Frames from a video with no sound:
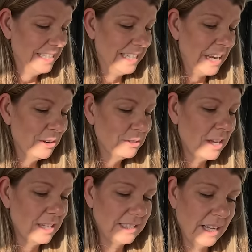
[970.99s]
Dinners,
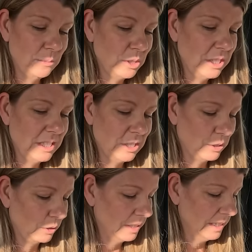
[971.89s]
hot sandwiches,
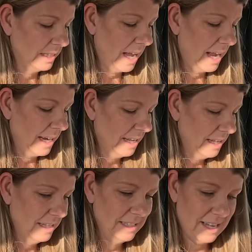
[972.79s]
desserts, and
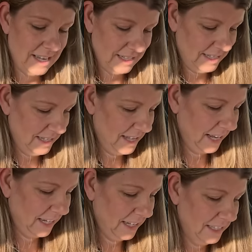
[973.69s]
sides.
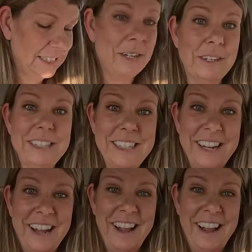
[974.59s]
Like, seriously?